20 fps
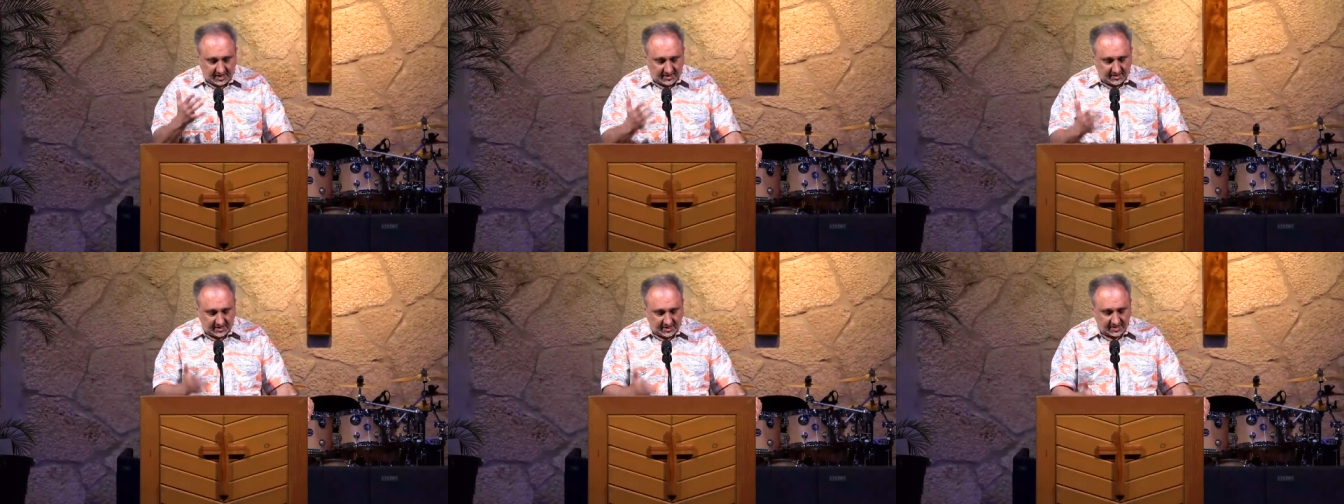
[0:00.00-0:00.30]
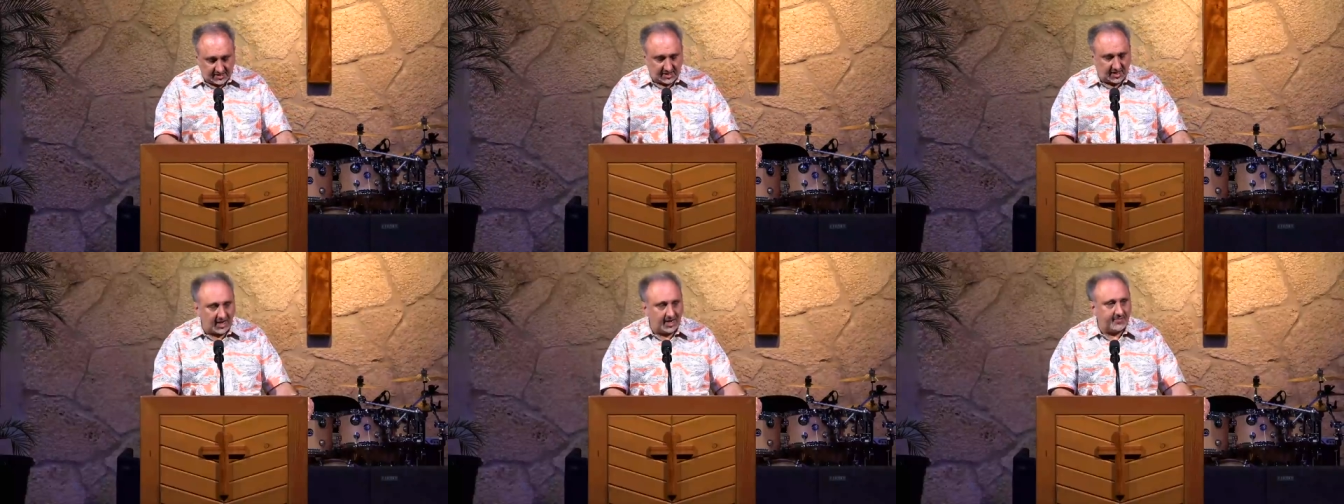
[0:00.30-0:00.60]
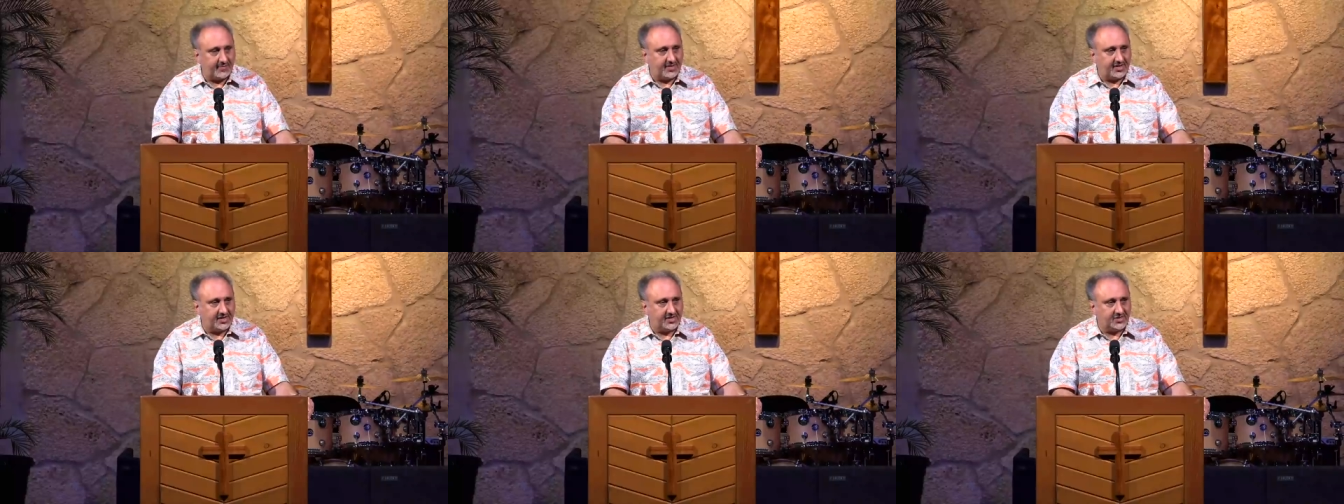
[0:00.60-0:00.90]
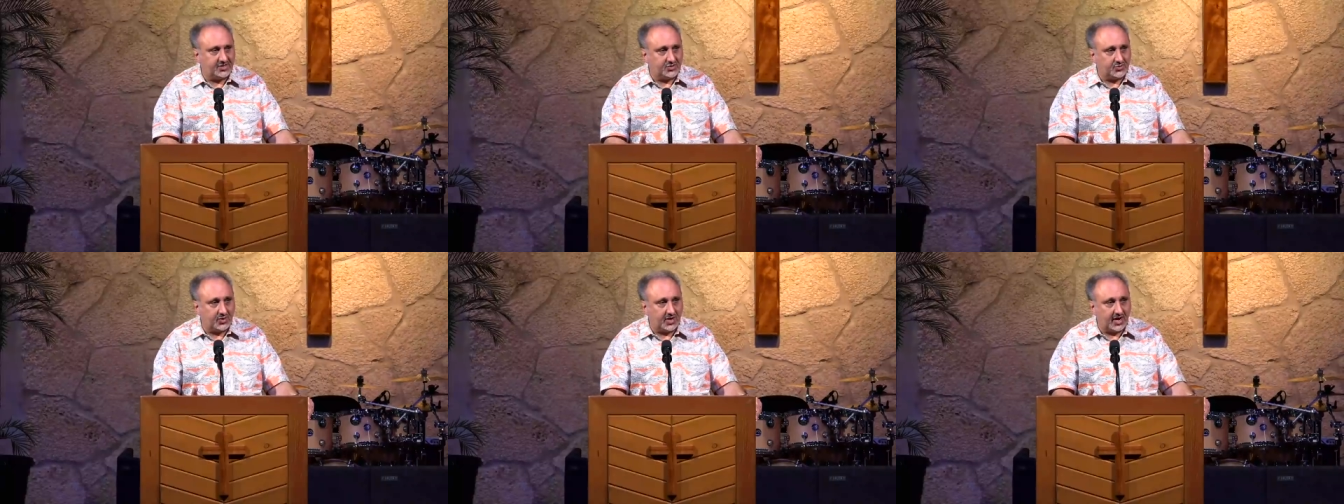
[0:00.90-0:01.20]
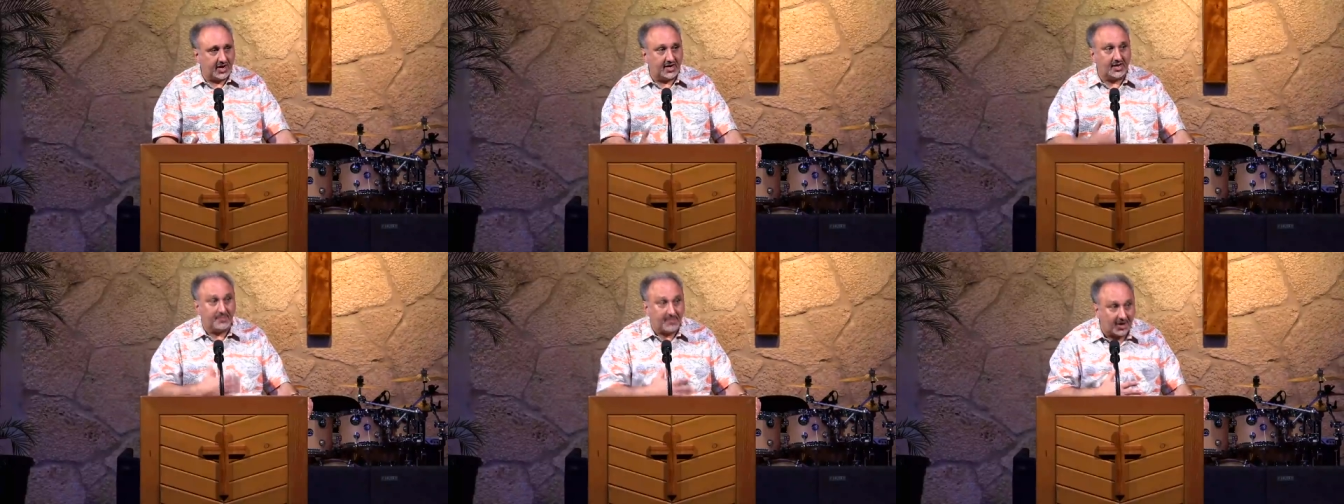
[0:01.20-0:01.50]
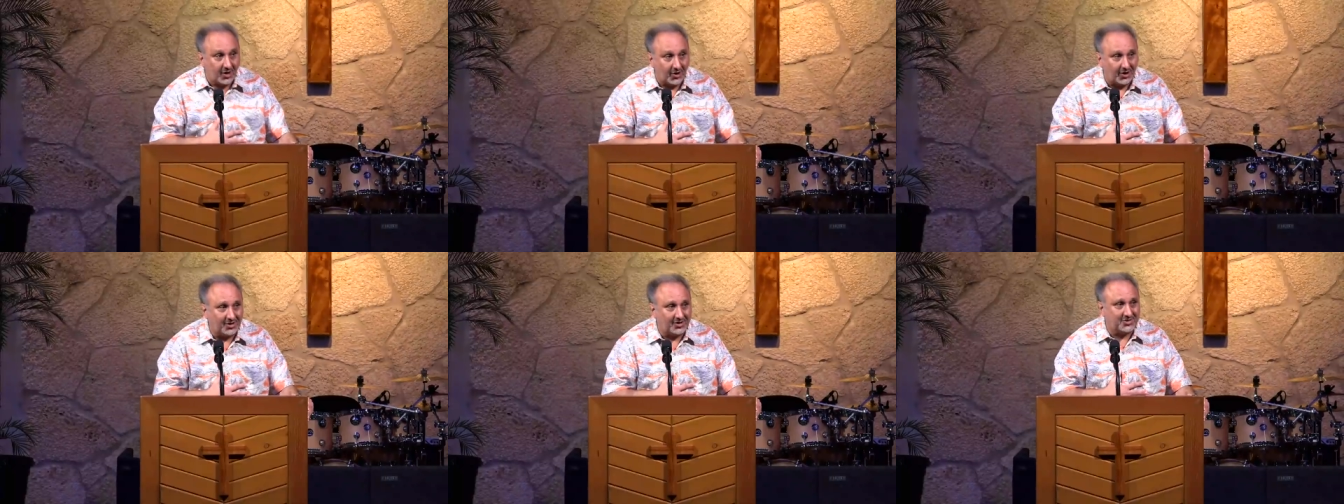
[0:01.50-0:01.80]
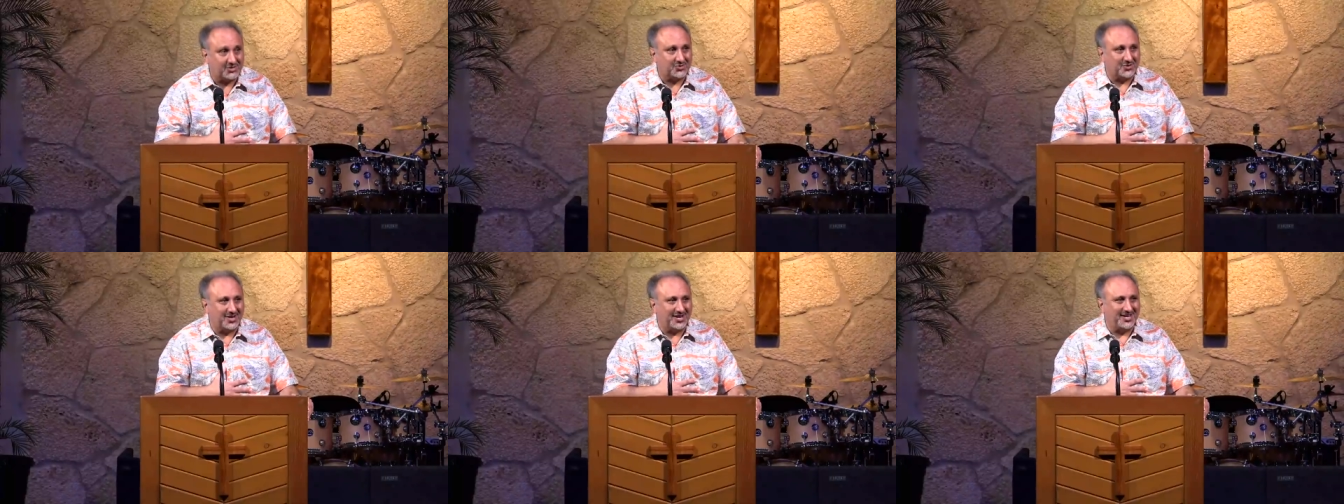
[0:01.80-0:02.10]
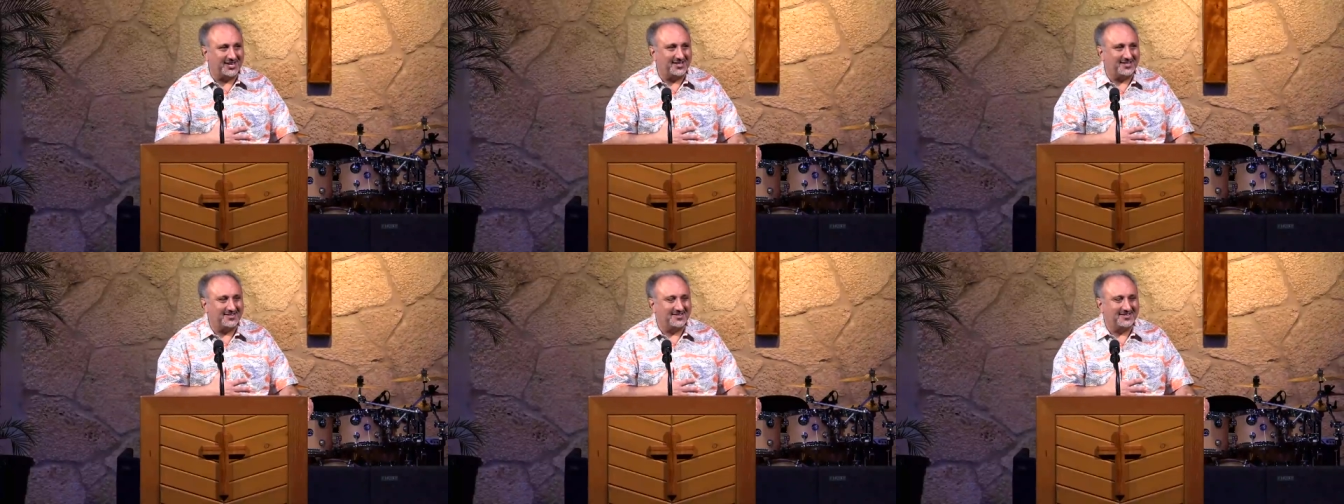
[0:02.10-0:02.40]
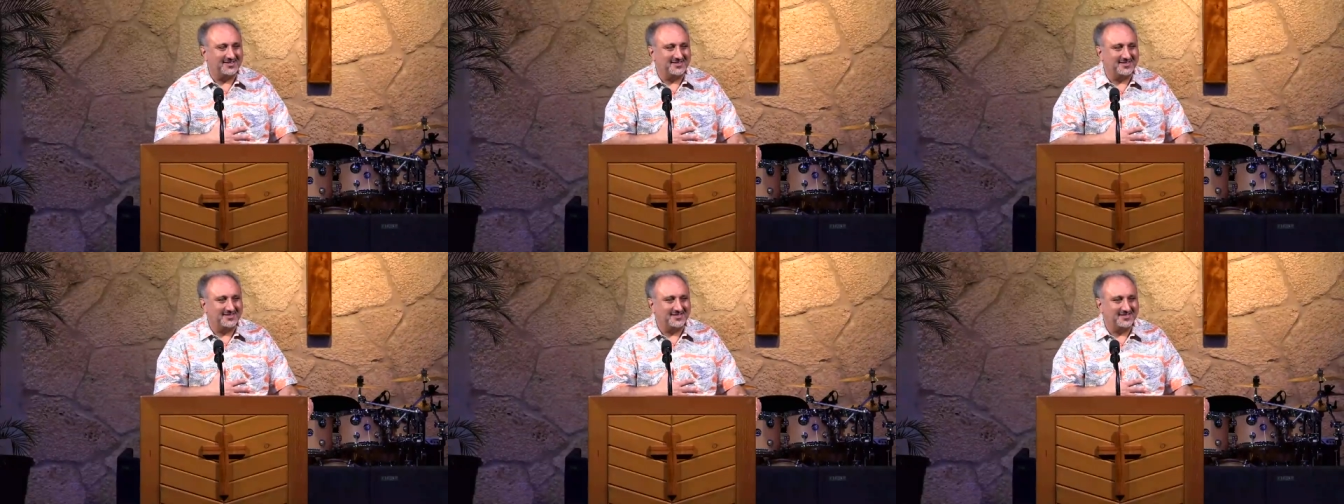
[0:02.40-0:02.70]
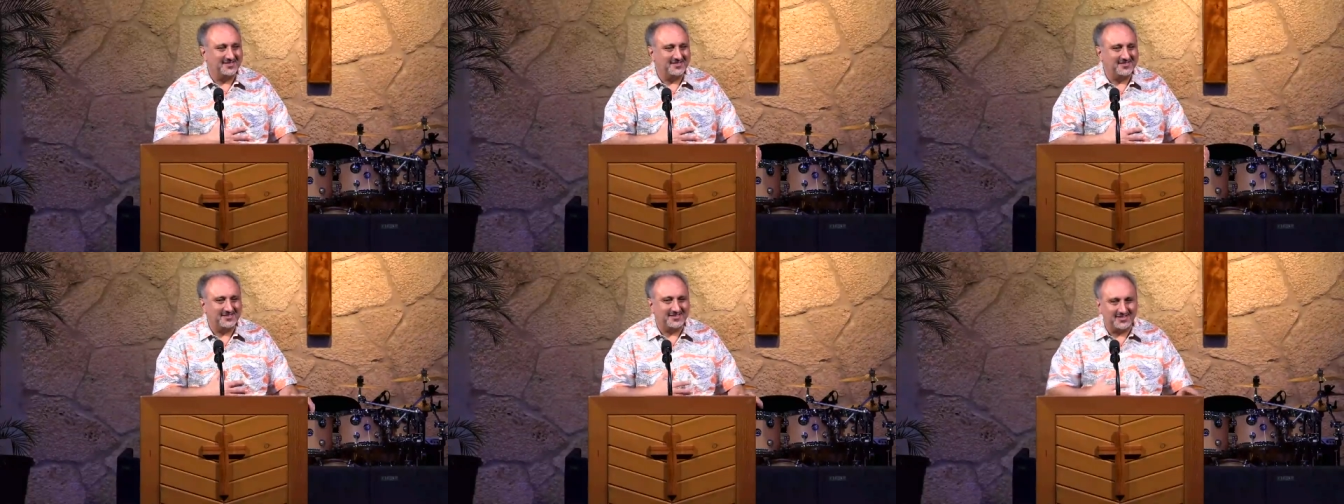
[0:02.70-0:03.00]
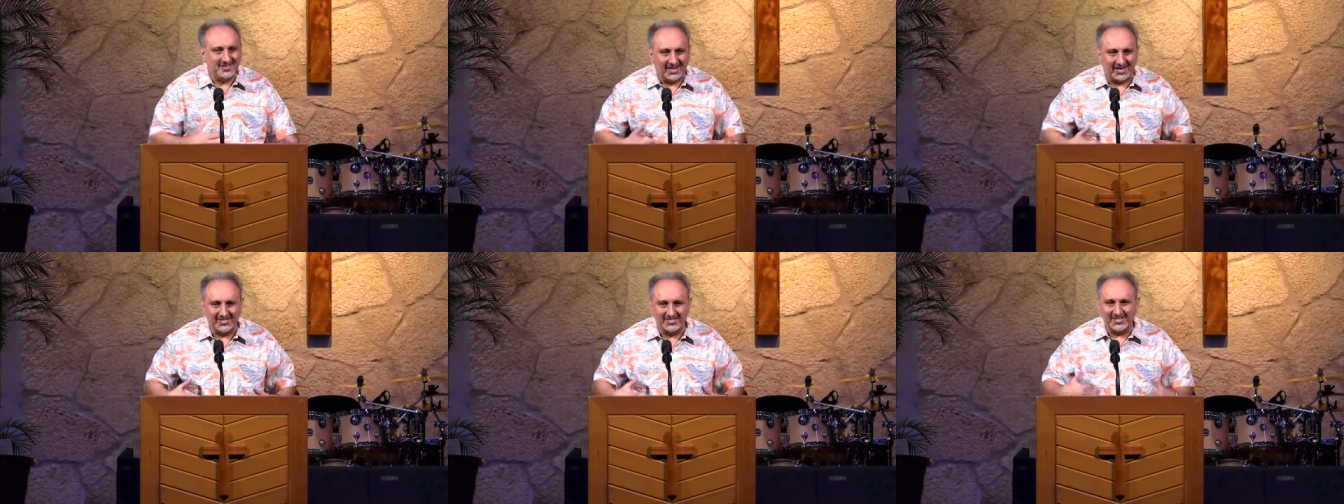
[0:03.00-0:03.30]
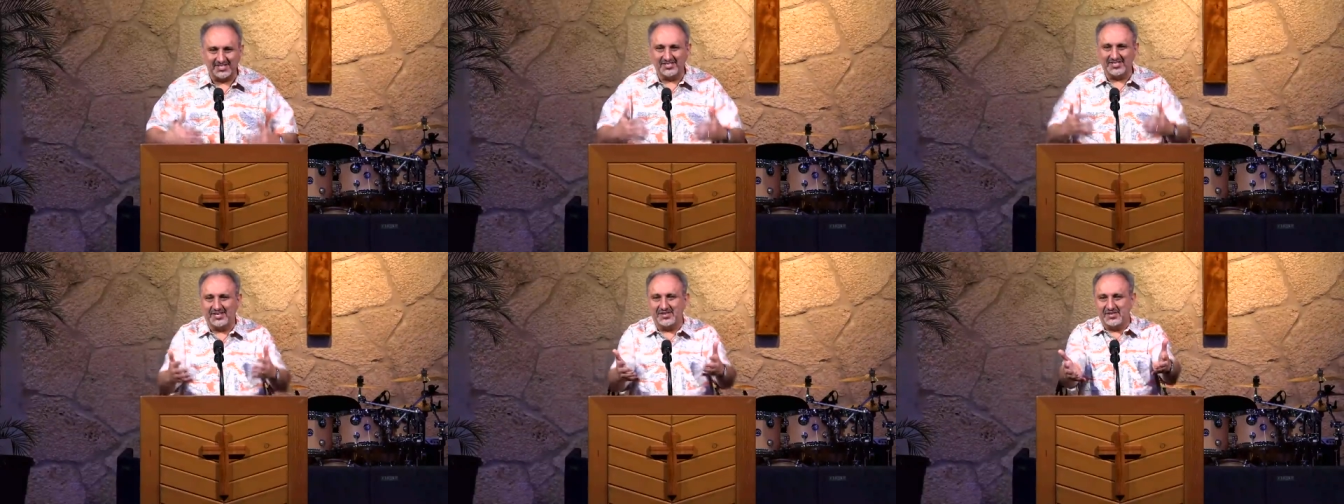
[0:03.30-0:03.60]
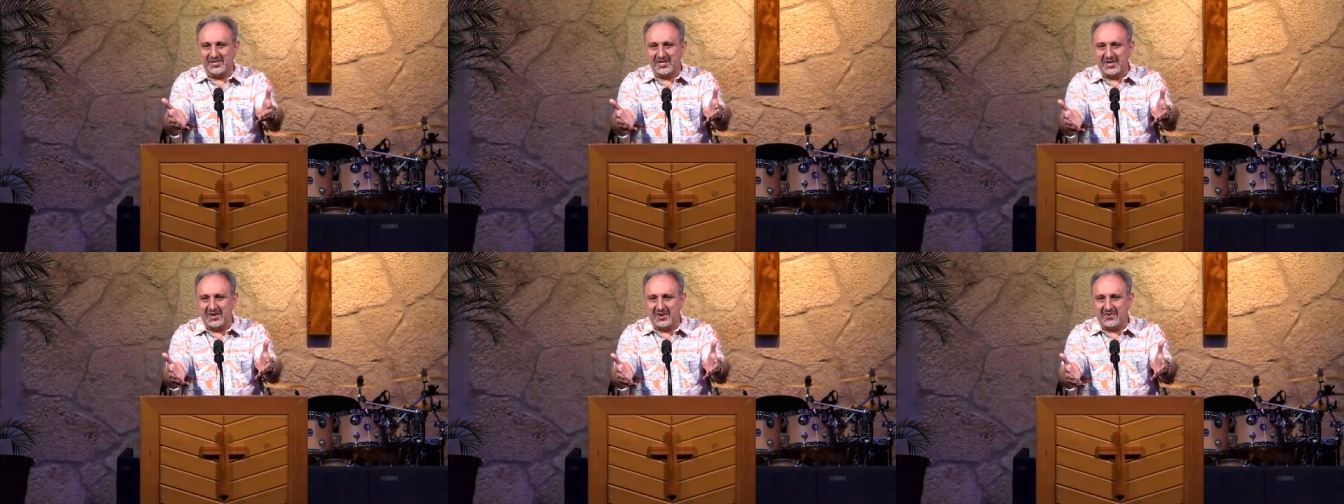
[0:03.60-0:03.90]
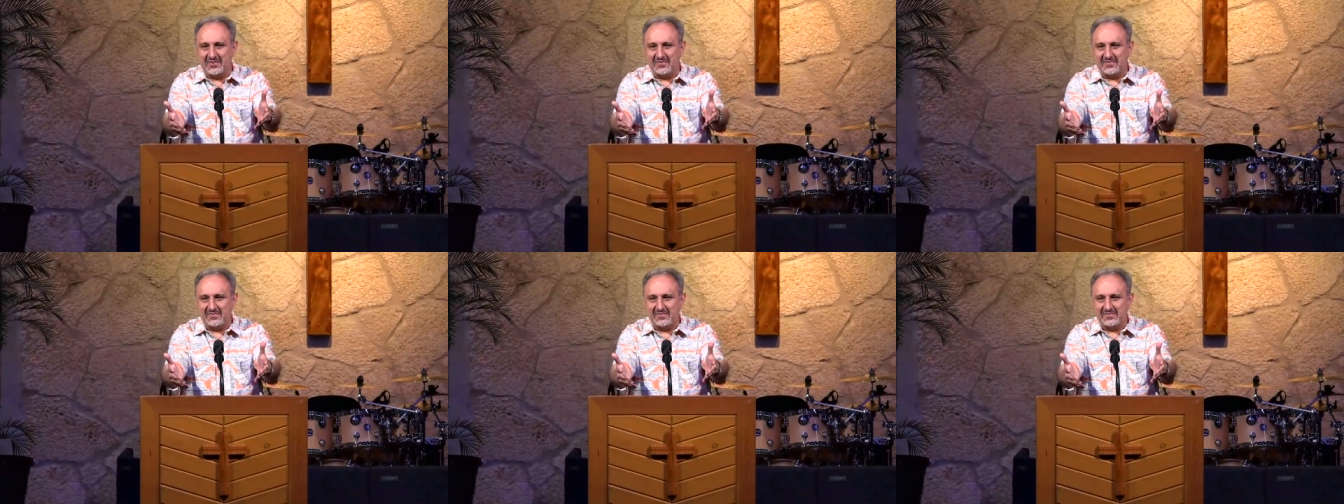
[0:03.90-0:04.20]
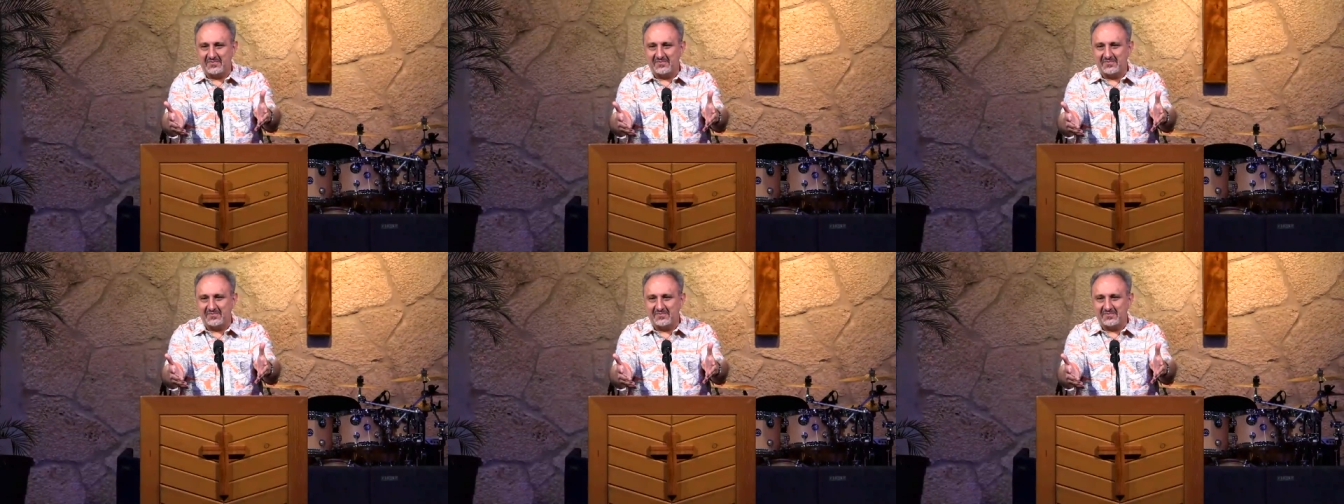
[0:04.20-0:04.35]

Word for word: and the timing is right, and my heart is right, God says, Here you go.